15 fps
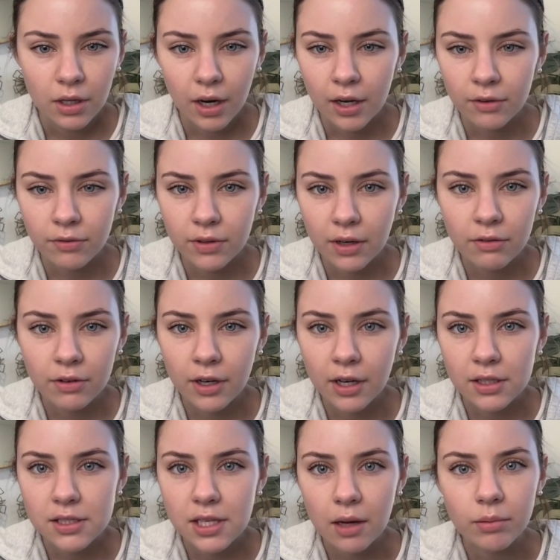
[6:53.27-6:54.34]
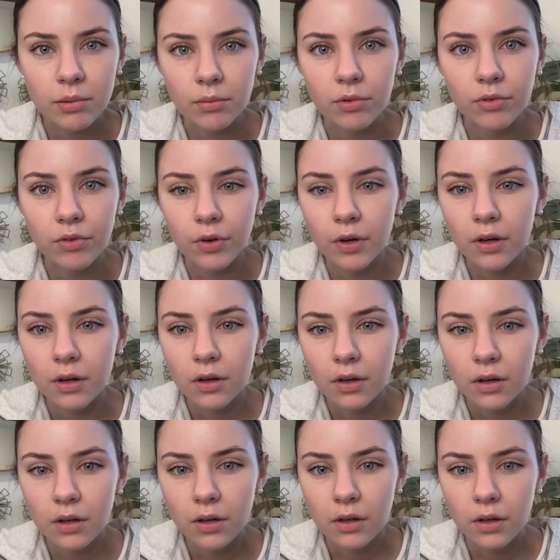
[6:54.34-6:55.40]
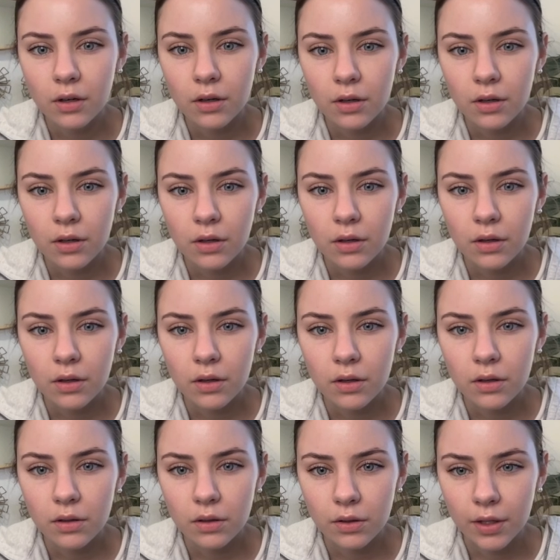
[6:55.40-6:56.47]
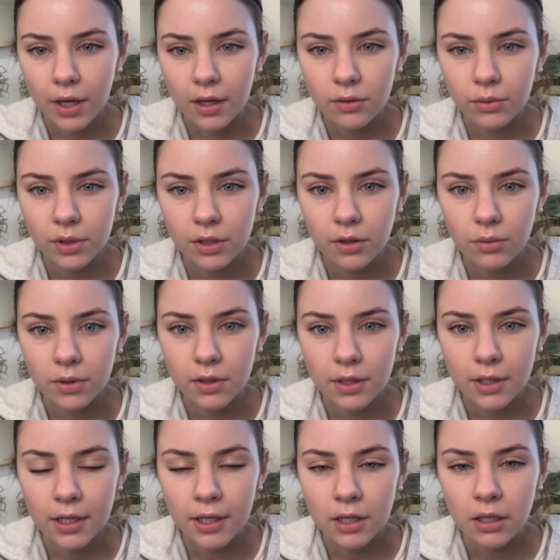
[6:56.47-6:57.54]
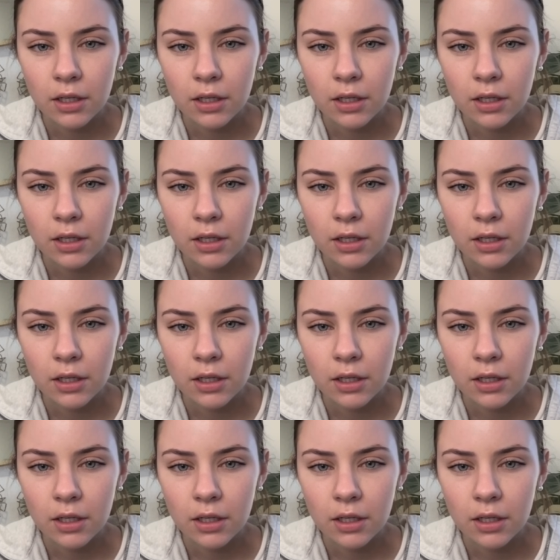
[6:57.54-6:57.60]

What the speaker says: I have never had this happen before. But yeah, and we don't want that.